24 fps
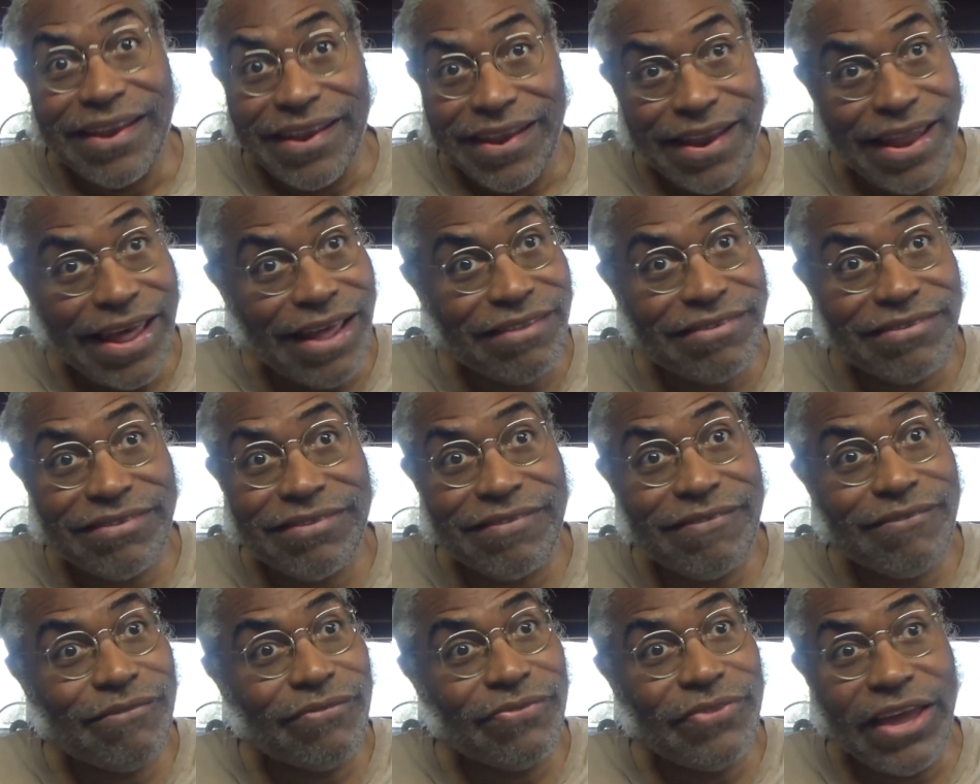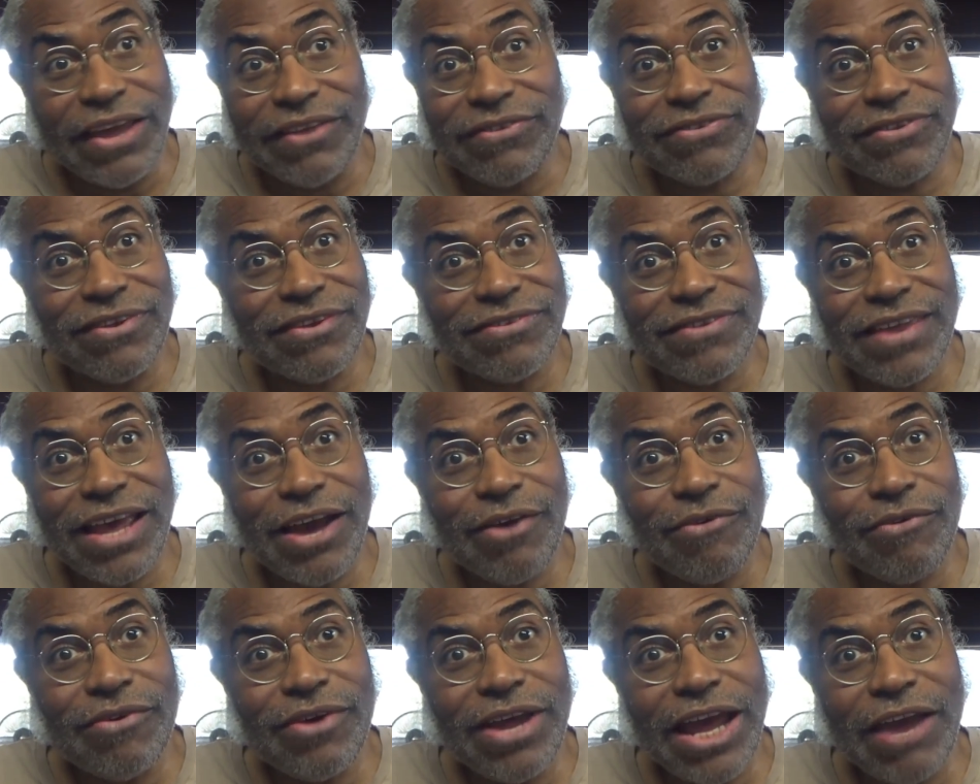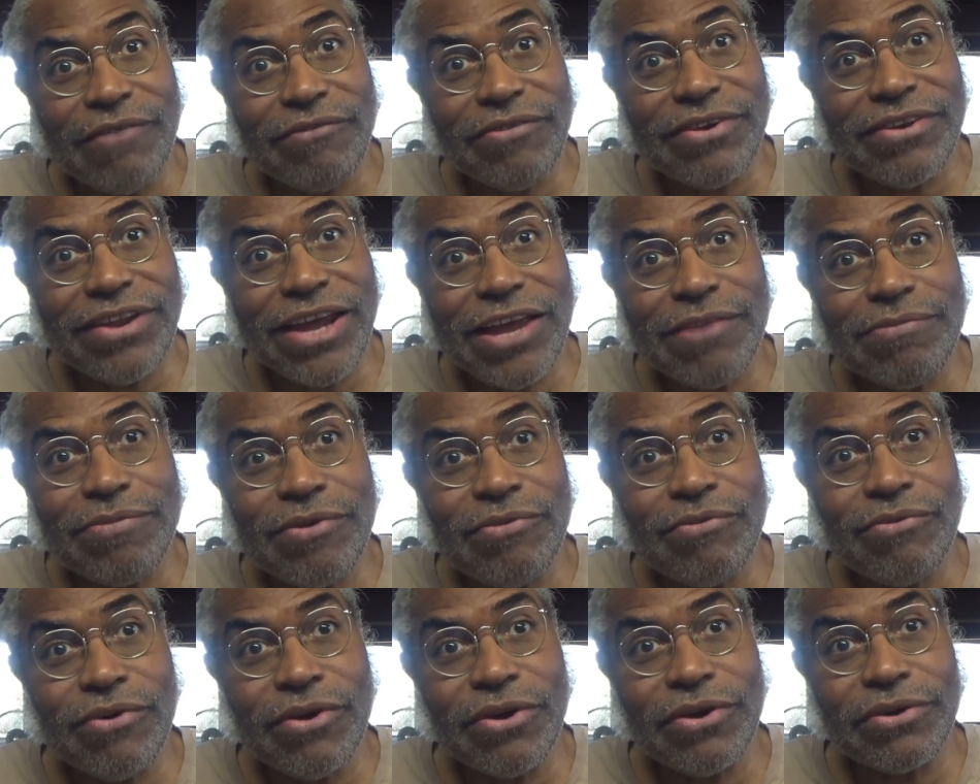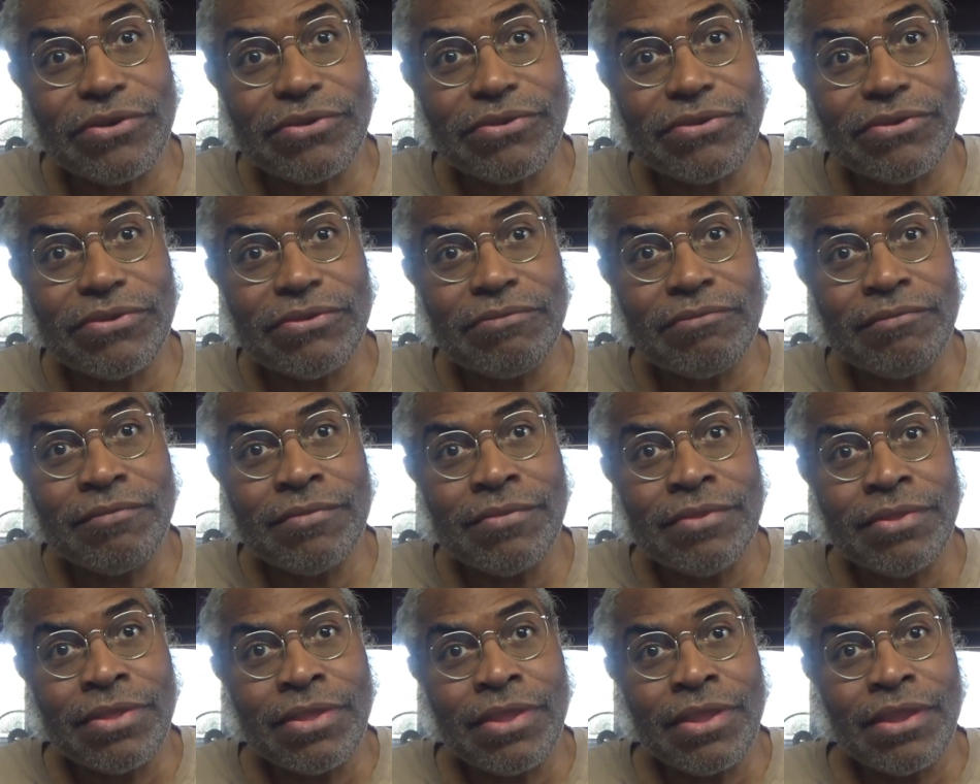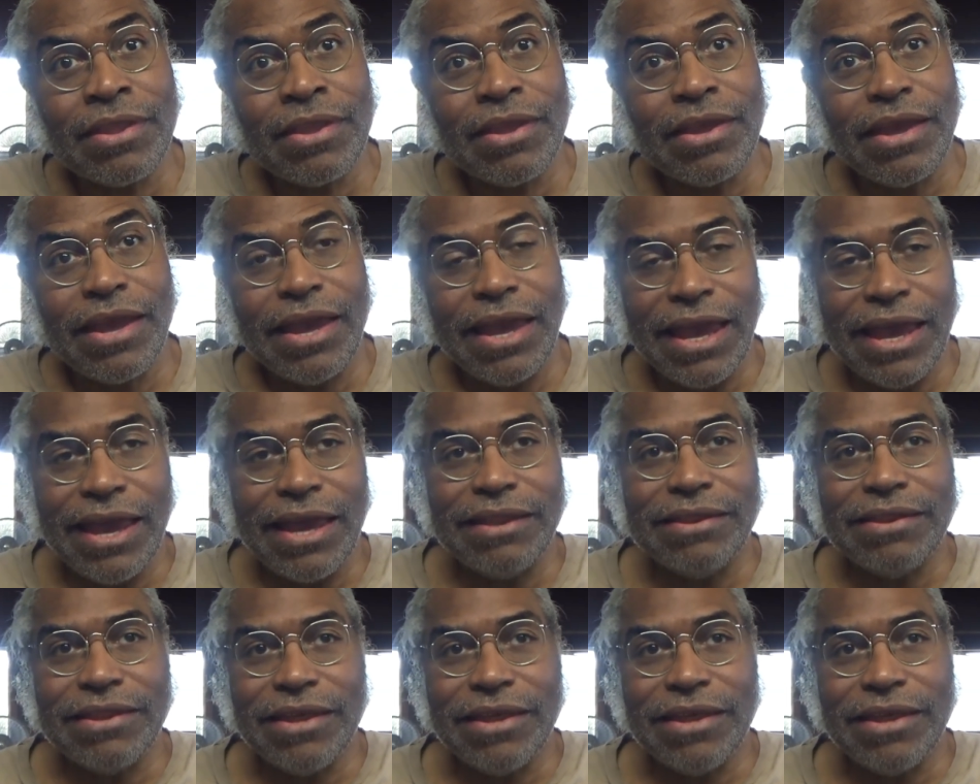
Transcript: That's that's just how advertisement works. And